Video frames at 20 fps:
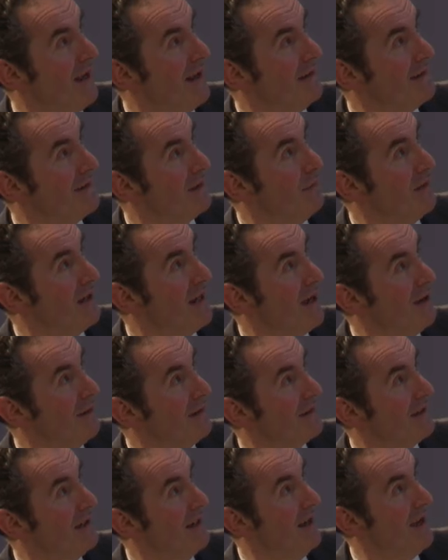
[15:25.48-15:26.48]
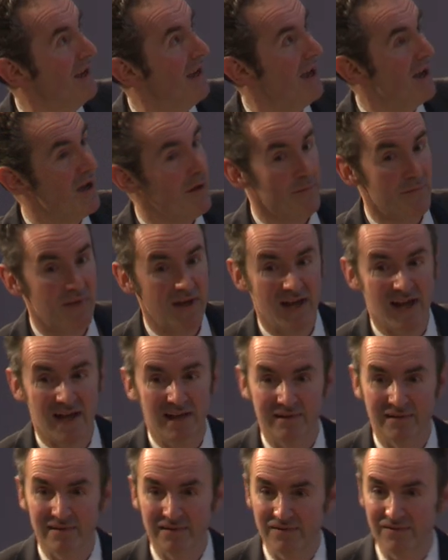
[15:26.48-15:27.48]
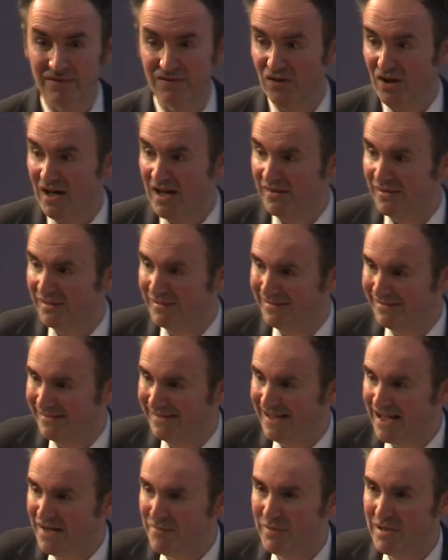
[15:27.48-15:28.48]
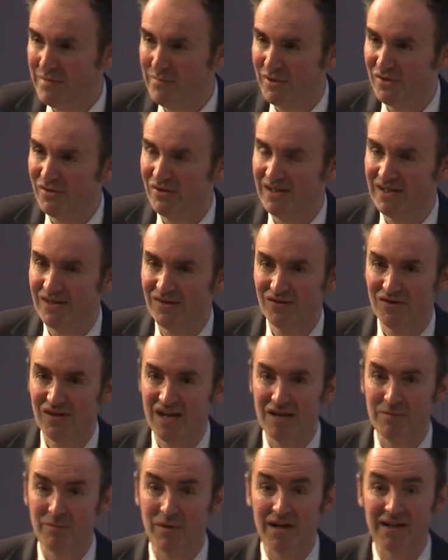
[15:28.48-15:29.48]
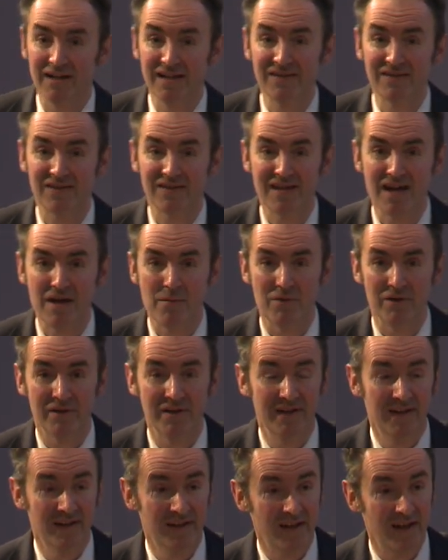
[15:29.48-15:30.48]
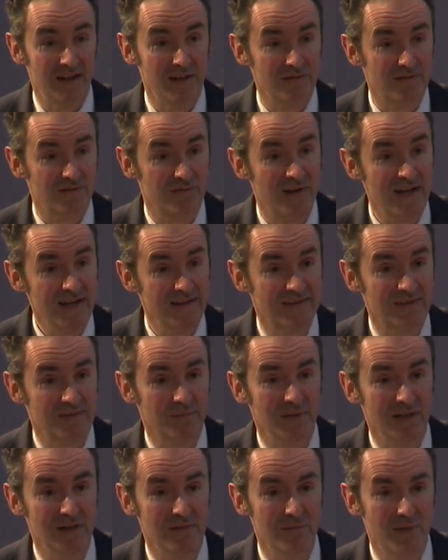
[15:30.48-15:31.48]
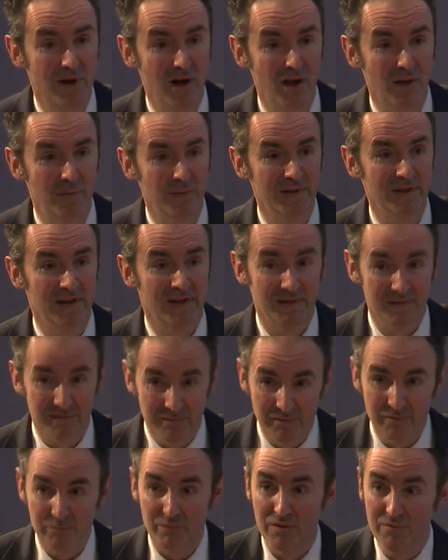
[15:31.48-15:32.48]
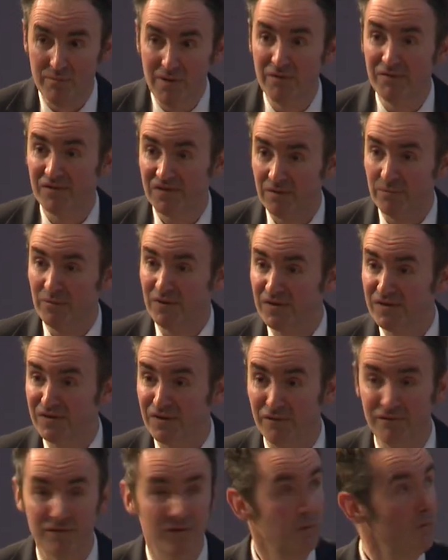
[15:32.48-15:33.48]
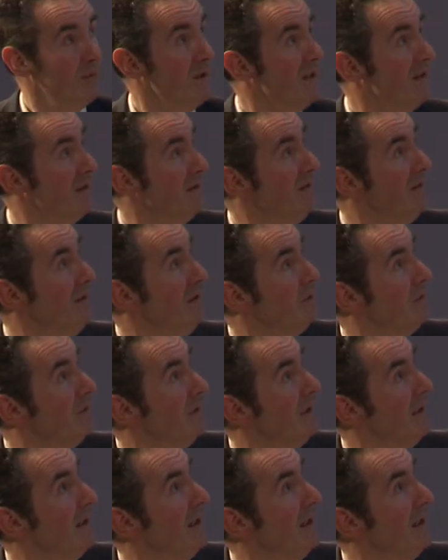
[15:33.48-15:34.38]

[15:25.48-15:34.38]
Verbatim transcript: and somebody else, and is chaired, the APPG is chaired by Lisa Cameron. And it's great to be in Parliament and promote some of the stuff that we can do.